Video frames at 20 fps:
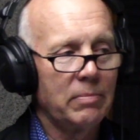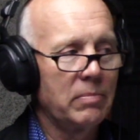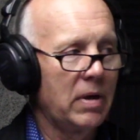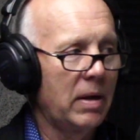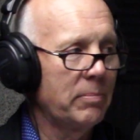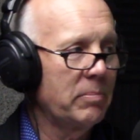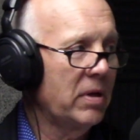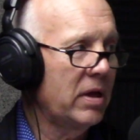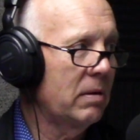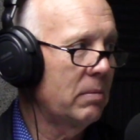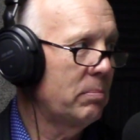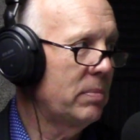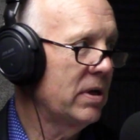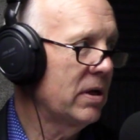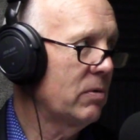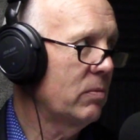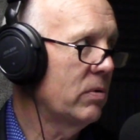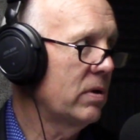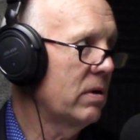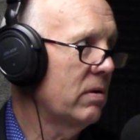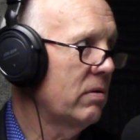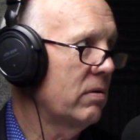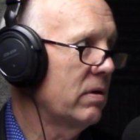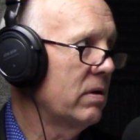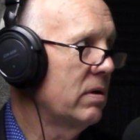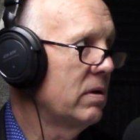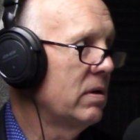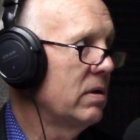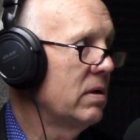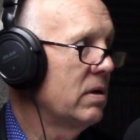I'm not a big one
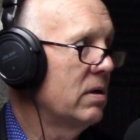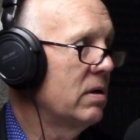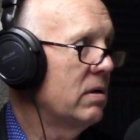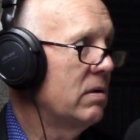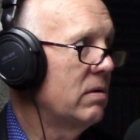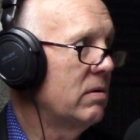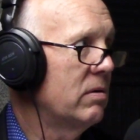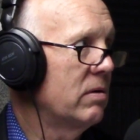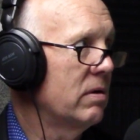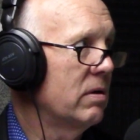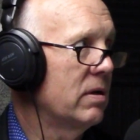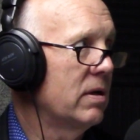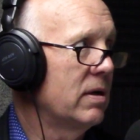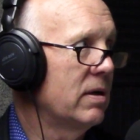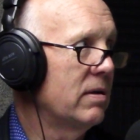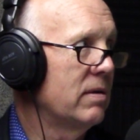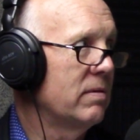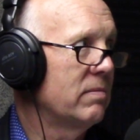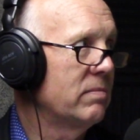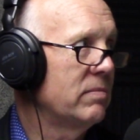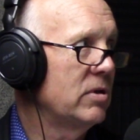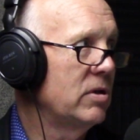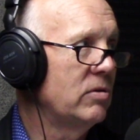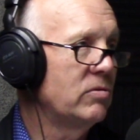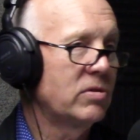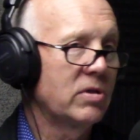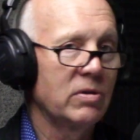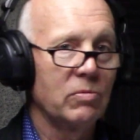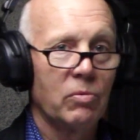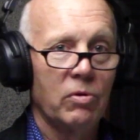on
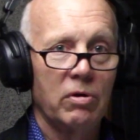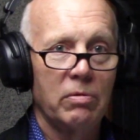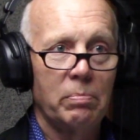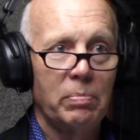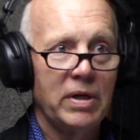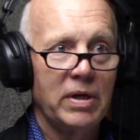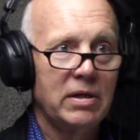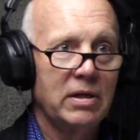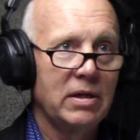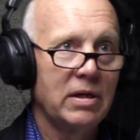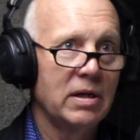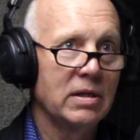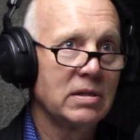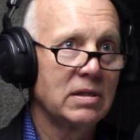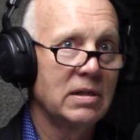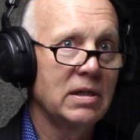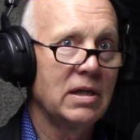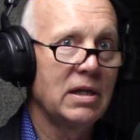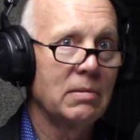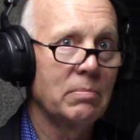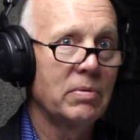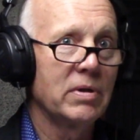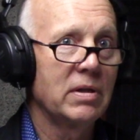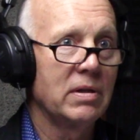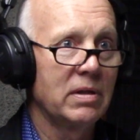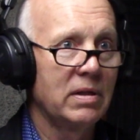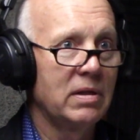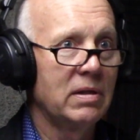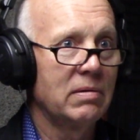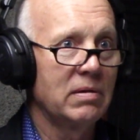using the word PTSD, but
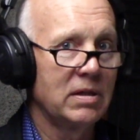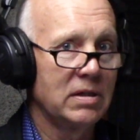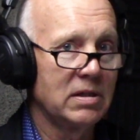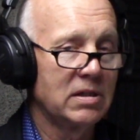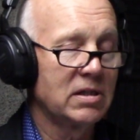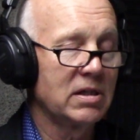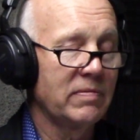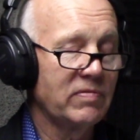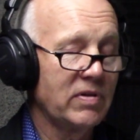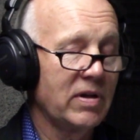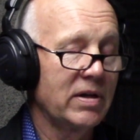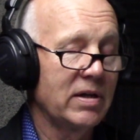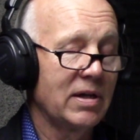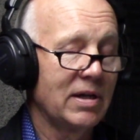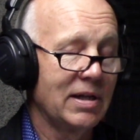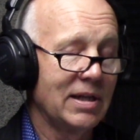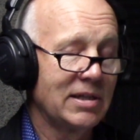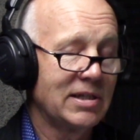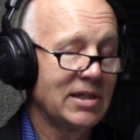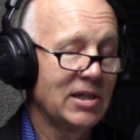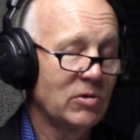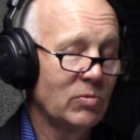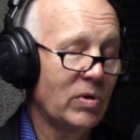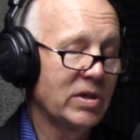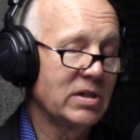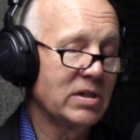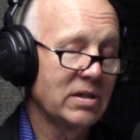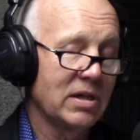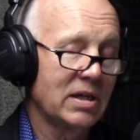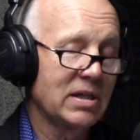in stuff like in
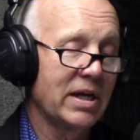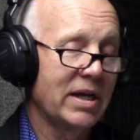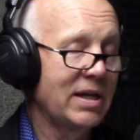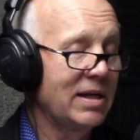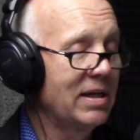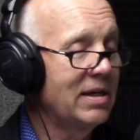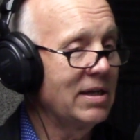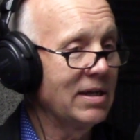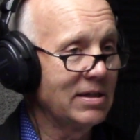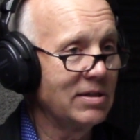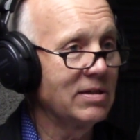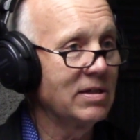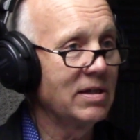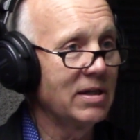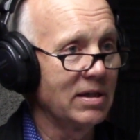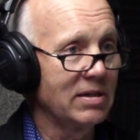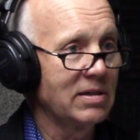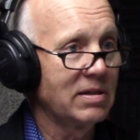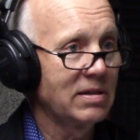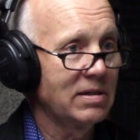situations like that, it exists.